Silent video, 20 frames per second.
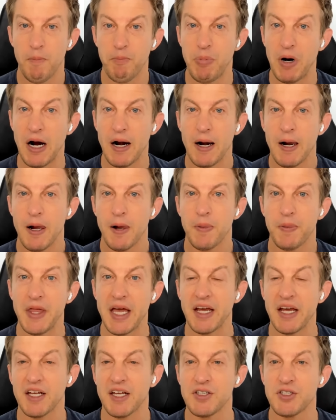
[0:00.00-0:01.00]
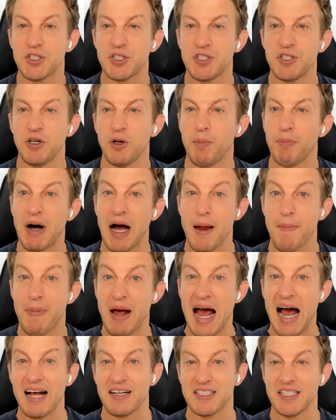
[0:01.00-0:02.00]
but they can still, by
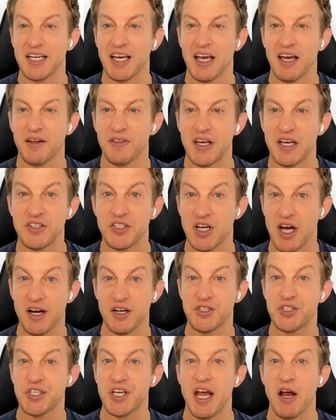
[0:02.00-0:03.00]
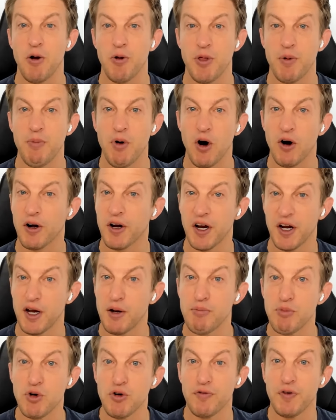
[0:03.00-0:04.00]
passing it, they kind of scare the market
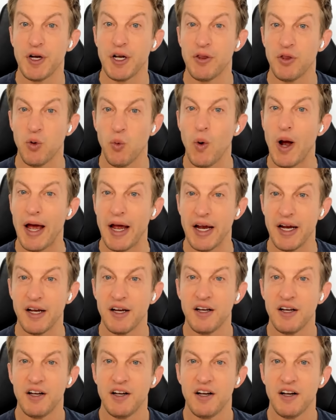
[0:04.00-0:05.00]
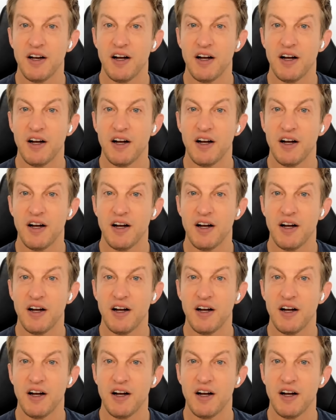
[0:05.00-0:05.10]
and move it in the way